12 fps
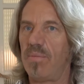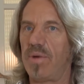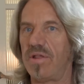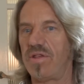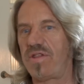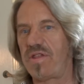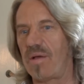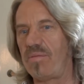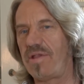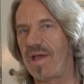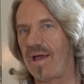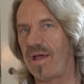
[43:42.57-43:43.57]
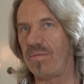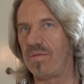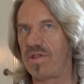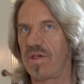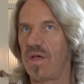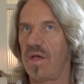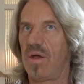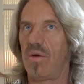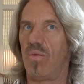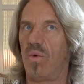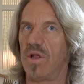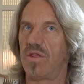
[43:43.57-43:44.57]
But sometimes
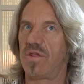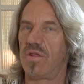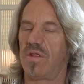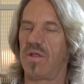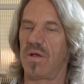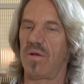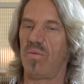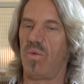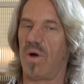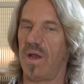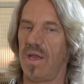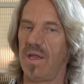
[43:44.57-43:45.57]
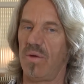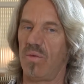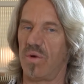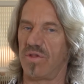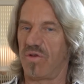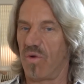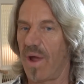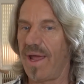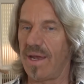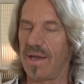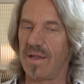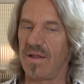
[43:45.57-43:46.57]
What's the, what was
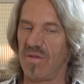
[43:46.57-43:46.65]
great,